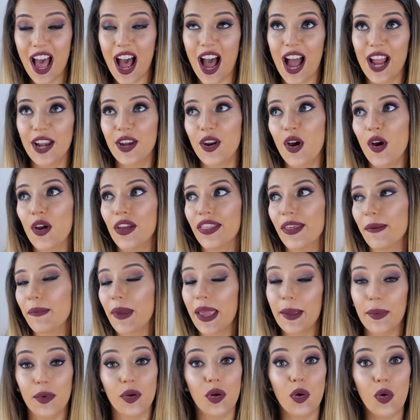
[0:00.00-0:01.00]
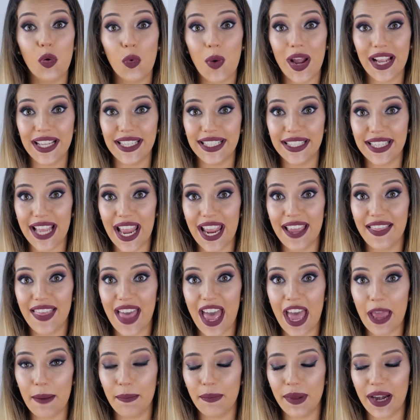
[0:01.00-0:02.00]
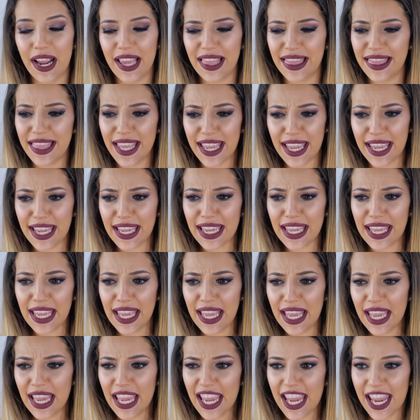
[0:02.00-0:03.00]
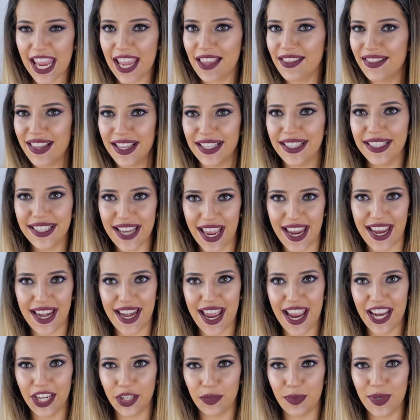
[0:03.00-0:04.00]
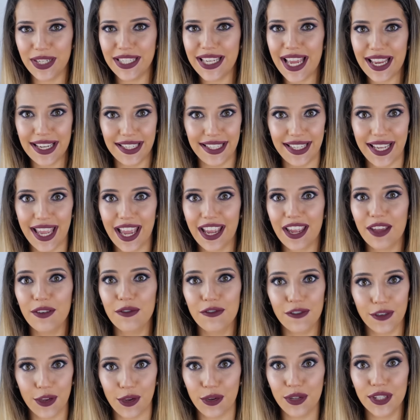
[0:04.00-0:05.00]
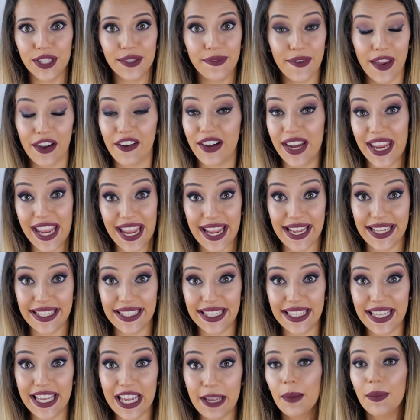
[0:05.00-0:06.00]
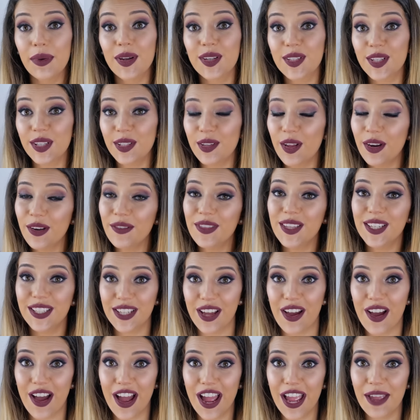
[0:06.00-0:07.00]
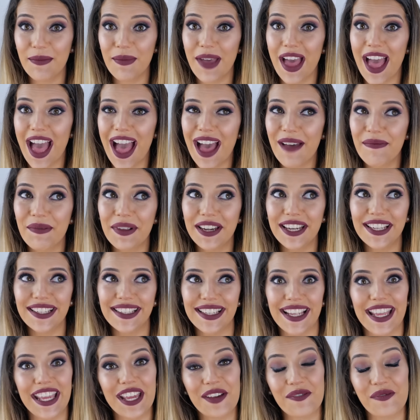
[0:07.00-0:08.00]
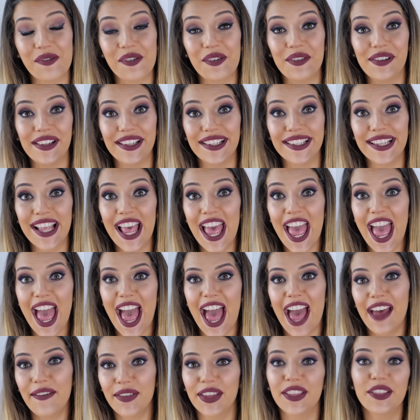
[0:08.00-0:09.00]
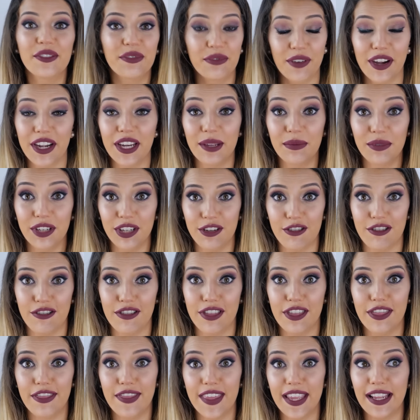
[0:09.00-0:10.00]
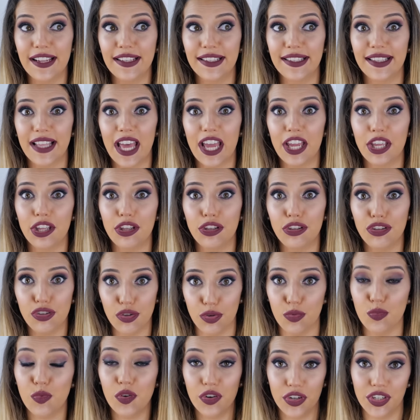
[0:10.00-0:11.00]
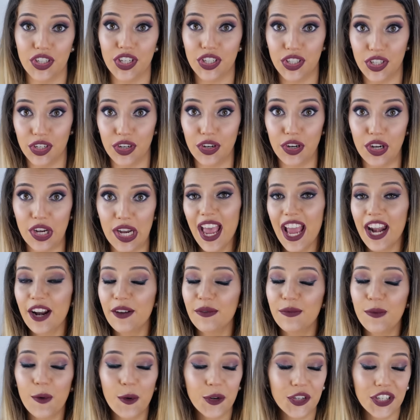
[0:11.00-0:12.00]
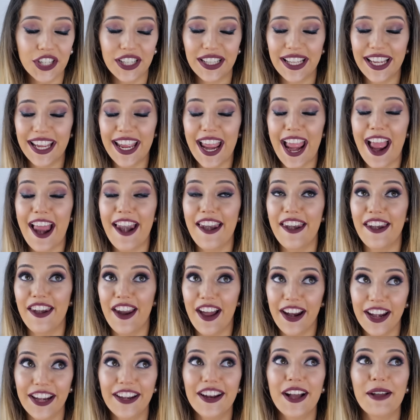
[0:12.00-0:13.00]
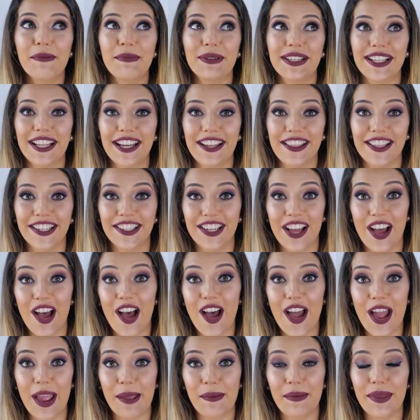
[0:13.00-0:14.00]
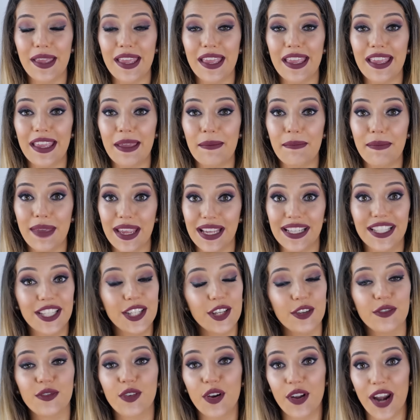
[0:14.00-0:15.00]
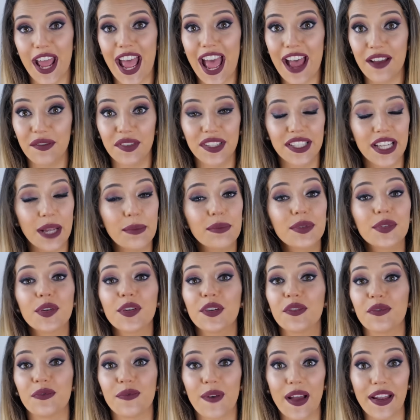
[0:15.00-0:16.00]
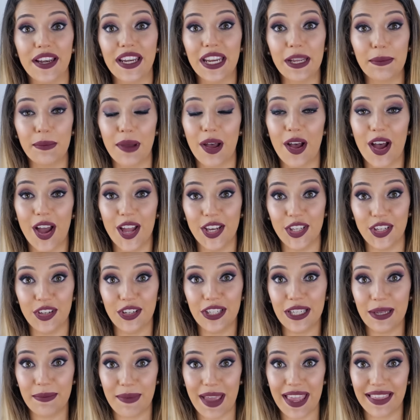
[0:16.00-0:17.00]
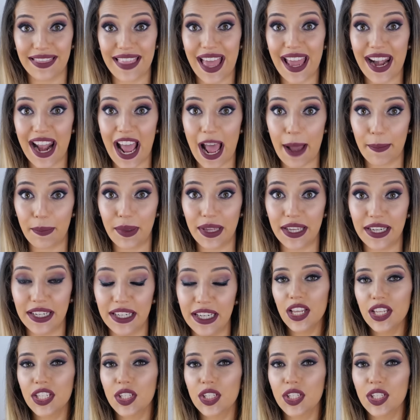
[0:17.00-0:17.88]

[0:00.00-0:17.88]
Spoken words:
I know that people always say that, but I think in this day and age, we tend to get confused very easily because a lot of the time, happiness equals having the freedom to do the things that you want to do. And unfortunately, 99% of the time, it means that you've got to have some sort of funding behind you to make that happen.